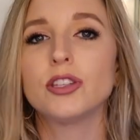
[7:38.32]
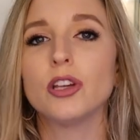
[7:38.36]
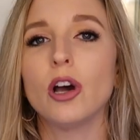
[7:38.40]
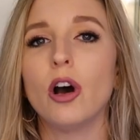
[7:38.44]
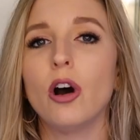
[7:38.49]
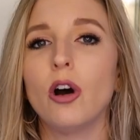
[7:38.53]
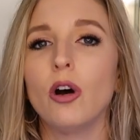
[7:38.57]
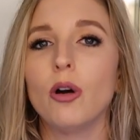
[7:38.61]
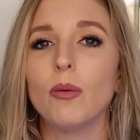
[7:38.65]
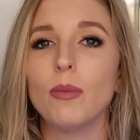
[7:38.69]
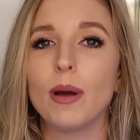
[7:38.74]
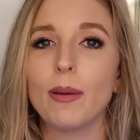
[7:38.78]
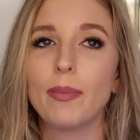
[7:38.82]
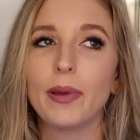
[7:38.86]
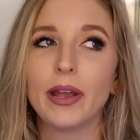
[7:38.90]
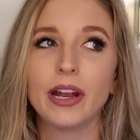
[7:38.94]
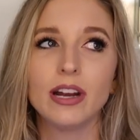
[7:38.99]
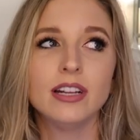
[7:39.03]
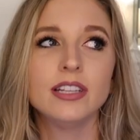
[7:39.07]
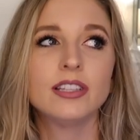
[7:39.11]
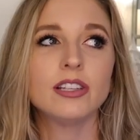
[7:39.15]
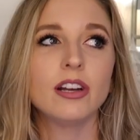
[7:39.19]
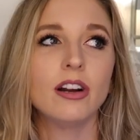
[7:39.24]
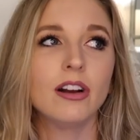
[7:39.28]
So my
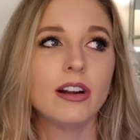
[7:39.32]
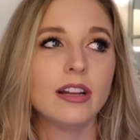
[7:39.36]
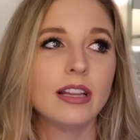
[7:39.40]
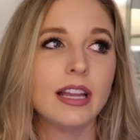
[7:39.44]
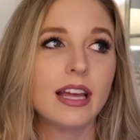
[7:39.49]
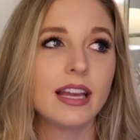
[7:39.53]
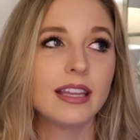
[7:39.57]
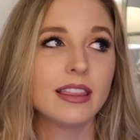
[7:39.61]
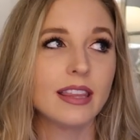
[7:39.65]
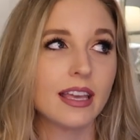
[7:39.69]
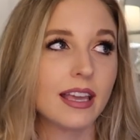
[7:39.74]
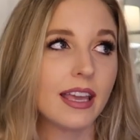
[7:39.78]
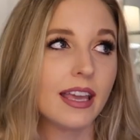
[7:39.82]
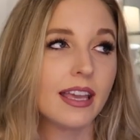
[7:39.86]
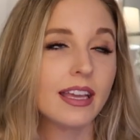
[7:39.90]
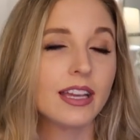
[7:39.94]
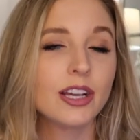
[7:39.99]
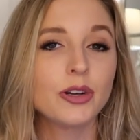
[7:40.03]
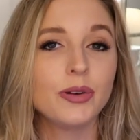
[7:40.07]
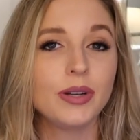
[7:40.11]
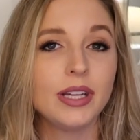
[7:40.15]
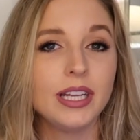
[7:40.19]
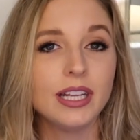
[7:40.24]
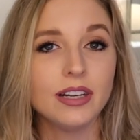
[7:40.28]
parents are like the king
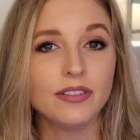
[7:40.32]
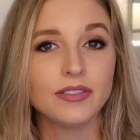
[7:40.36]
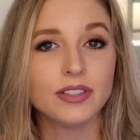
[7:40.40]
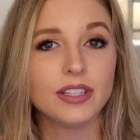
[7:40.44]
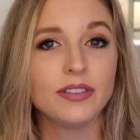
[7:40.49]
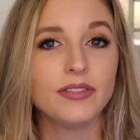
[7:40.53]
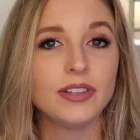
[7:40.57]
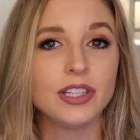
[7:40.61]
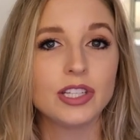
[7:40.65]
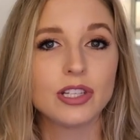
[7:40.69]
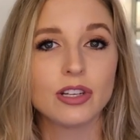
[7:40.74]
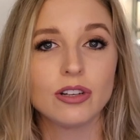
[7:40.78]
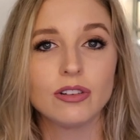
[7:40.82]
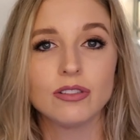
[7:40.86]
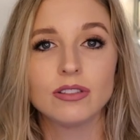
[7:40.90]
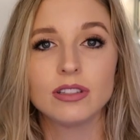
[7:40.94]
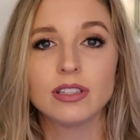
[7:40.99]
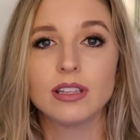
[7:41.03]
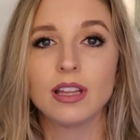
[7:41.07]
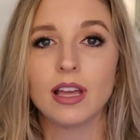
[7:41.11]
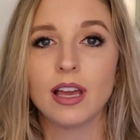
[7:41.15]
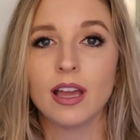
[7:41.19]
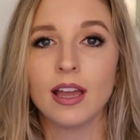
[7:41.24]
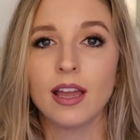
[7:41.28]
and queen of TV
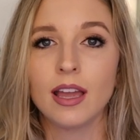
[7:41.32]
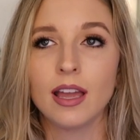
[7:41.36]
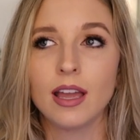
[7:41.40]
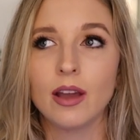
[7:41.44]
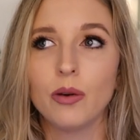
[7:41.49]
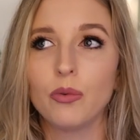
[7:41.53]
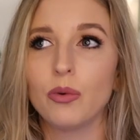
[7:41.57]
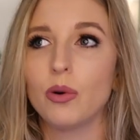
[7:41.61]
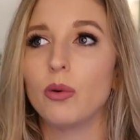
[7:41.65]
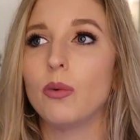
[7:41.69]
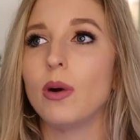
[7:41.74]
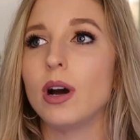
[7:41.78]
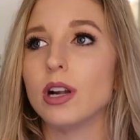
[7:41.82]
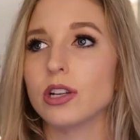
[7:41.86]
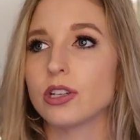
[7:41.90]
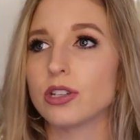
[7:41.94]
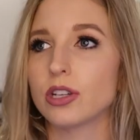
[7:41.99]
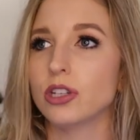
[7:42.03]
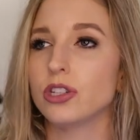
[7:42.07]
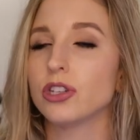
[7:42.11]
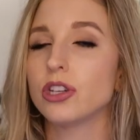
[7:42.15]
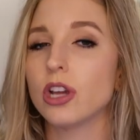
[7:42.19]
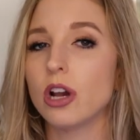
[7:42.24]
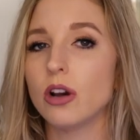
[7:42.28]
shows. They will
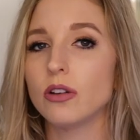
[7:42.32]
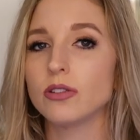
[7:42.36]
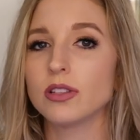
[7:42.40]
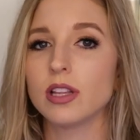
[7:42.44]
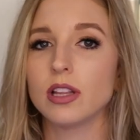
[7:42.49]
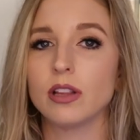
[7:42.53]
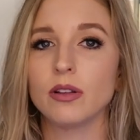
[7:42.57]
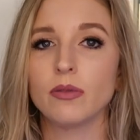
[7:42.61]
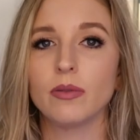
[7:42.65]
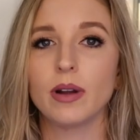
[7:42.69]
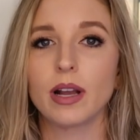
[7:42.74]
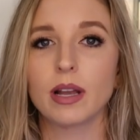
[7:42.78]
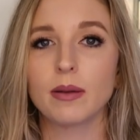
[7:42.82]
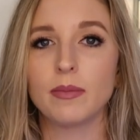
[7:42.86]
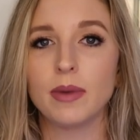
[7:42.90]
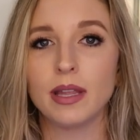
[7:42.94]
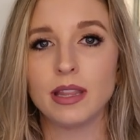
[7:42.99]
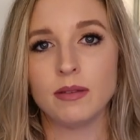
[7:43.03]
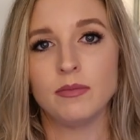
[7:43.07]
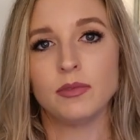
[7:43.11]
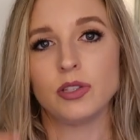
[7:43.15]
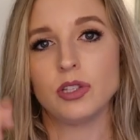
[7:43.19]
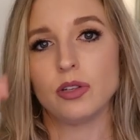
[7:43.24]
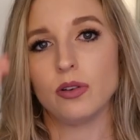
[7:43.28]
watch good shows and then
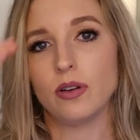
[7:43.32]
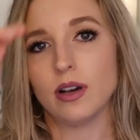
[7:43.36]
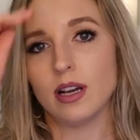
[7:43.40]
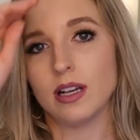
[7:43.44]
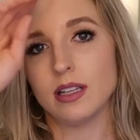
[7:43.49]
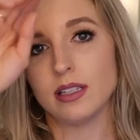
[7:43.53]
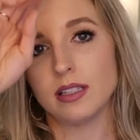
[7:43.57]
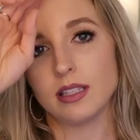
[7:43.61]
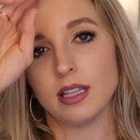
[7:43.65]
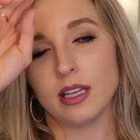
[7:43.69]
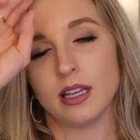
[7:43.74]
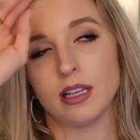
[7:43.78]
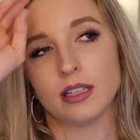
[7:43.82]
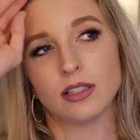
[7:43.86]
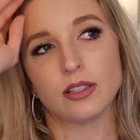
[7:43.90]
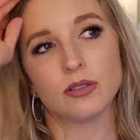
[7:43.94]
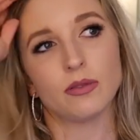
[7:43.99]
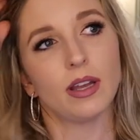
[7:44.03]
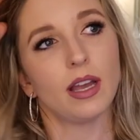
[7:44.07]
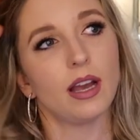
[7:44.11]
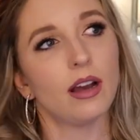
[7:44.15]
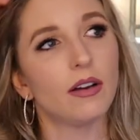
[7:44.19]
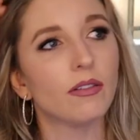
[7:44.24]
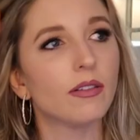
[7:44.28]
recommend them to us. And so
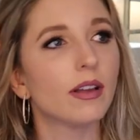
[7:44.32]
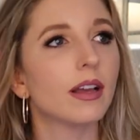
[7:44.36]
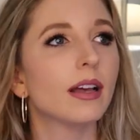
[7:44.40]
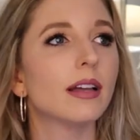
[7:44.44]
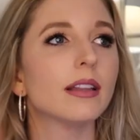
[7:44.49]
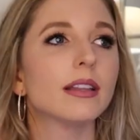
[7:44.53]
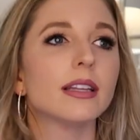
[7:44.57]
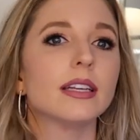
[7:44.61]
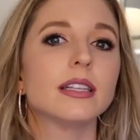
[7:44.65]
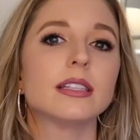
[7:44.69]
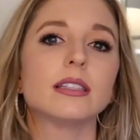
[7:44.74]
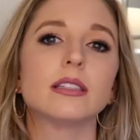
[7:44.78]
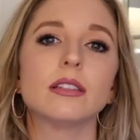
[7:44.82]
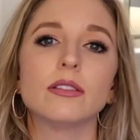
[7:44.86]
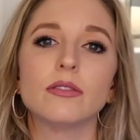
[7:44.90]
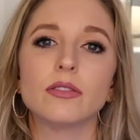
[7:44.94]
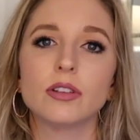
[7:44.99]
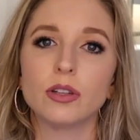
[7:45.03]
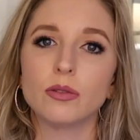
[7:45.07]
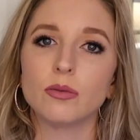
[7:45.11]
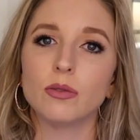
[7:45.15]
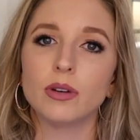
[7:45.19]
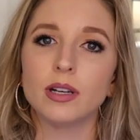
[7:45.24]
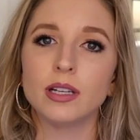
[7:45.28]
we have like a list of
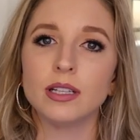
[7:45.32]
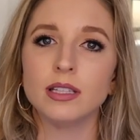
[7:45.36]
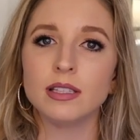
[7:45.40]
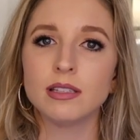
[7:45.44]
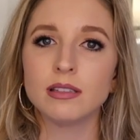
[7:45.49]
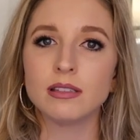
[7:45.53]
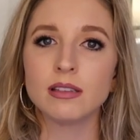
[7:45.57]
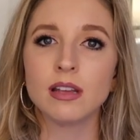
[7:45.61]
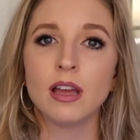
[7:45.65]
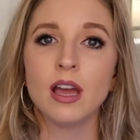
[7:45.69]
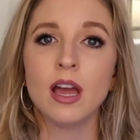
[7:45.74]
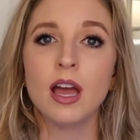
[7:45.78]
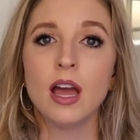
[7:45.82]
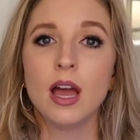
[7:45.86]
good ones.